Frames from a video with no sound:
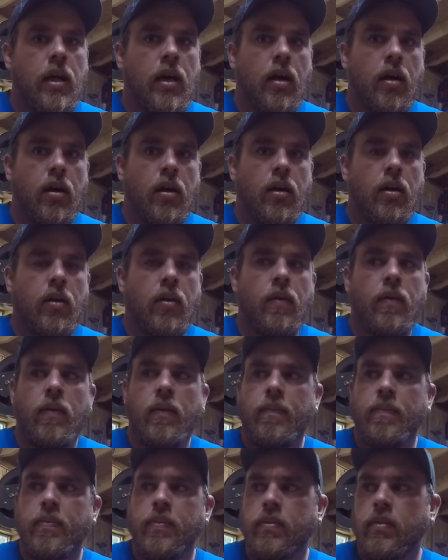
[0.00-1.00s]
Uh,
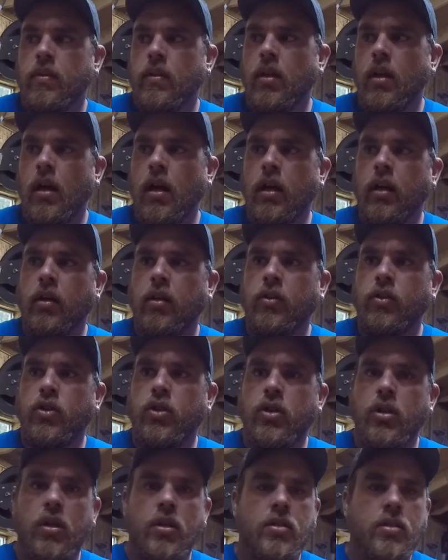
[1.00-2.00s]
I
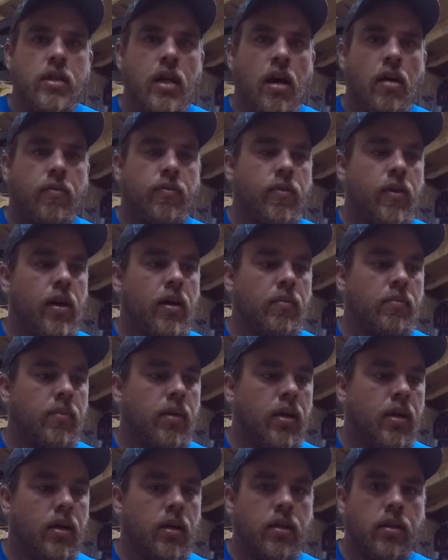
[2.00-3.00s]
just now found
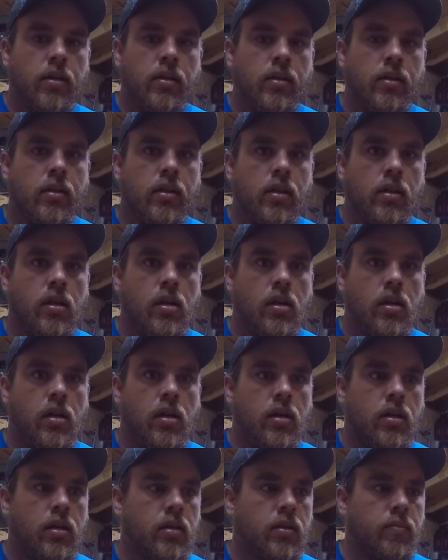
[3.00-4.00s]
my other
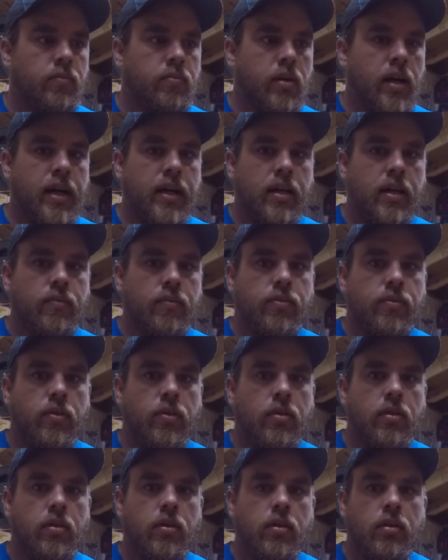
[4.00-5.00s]
uh, bracket
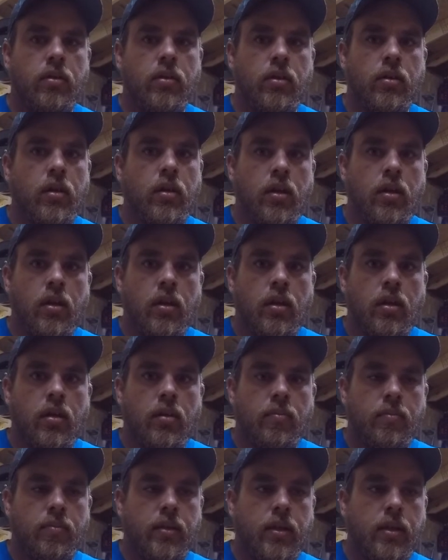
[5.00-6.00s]
for
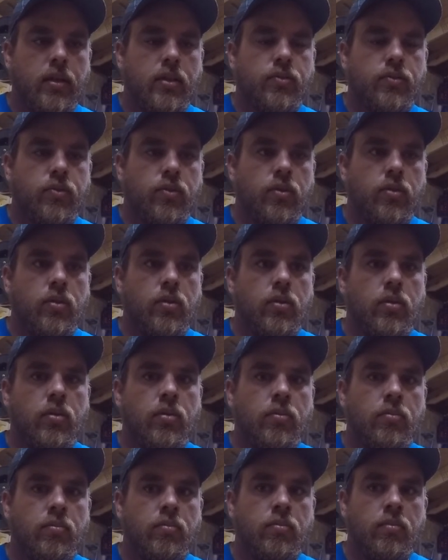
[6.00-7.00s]
piece for
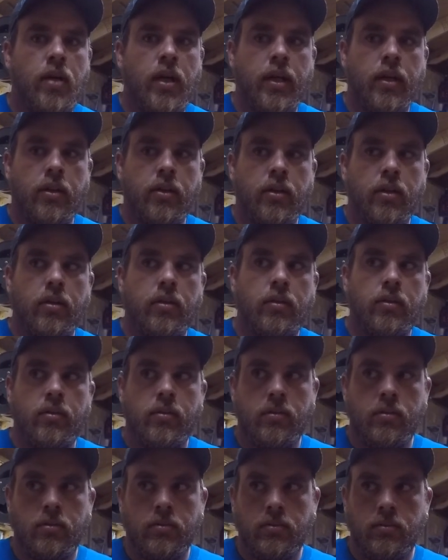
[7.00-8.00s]
my good
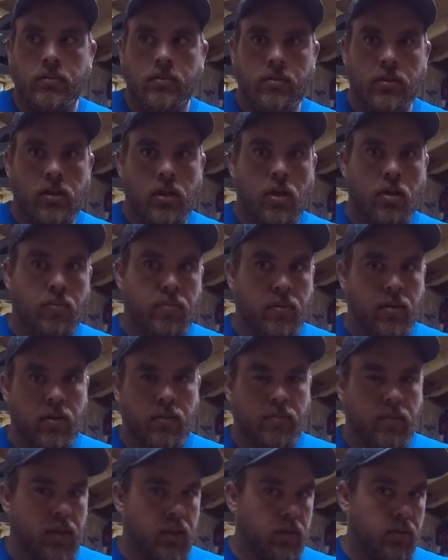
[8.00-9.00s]

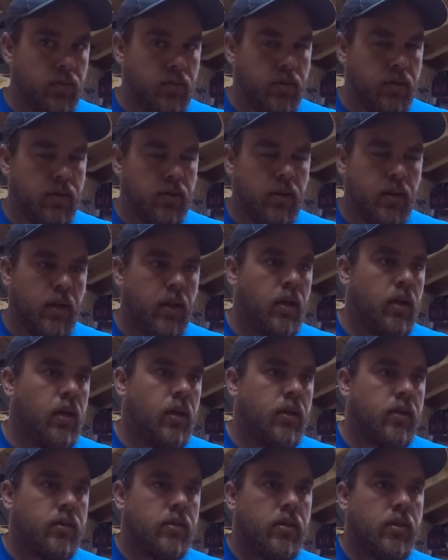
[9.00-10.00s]
GoPro, my new one.
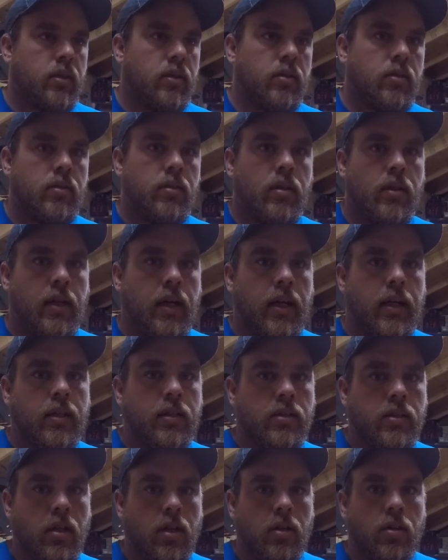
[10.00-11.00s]
So now I can
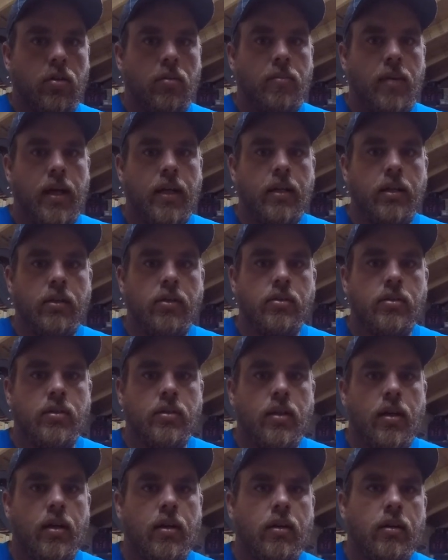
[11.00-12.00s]
start going back to using
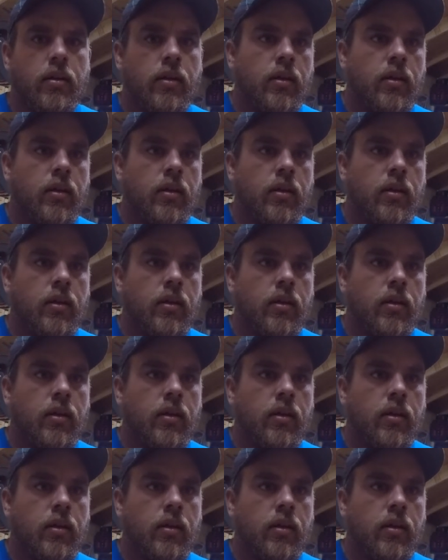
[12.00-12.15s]
that.